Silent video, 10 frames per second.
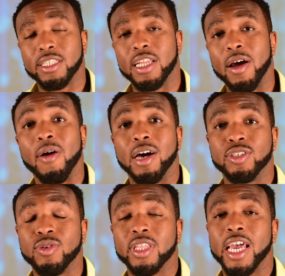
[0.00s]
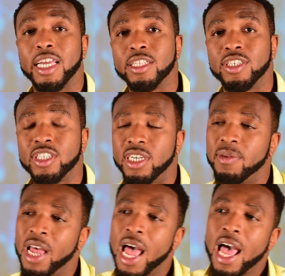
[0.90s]
I was doing that internship,
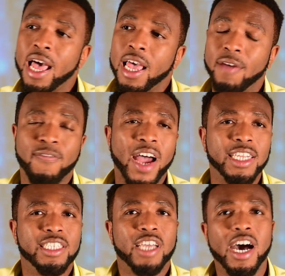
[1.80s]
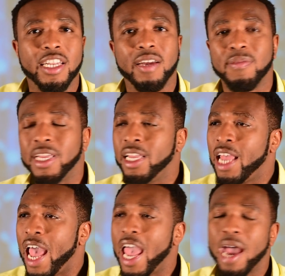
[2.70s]
it finally dawned on me,
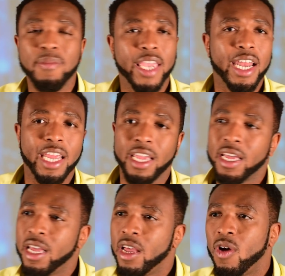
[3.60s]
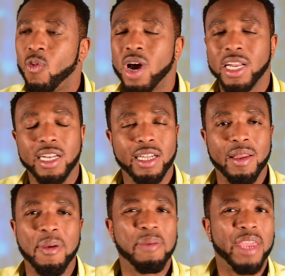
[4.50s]
hey, I'm getting
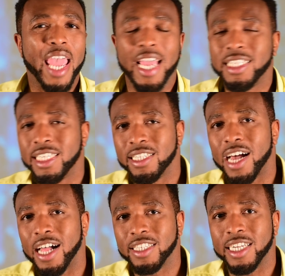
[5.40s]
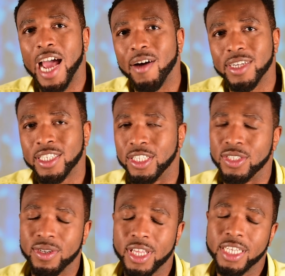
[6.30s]
maybe $18 an hour to
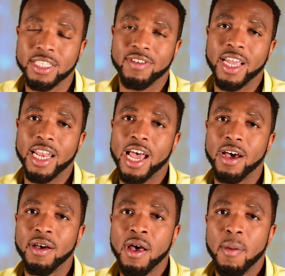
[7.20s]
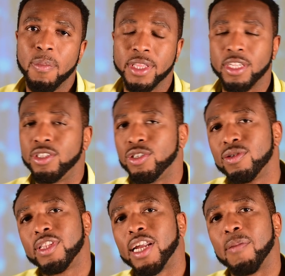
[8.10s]
do this right now, but the
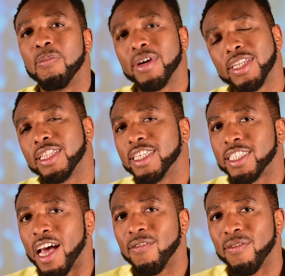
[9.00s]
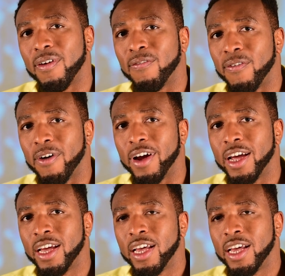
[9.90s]
dude that I'm building this software for,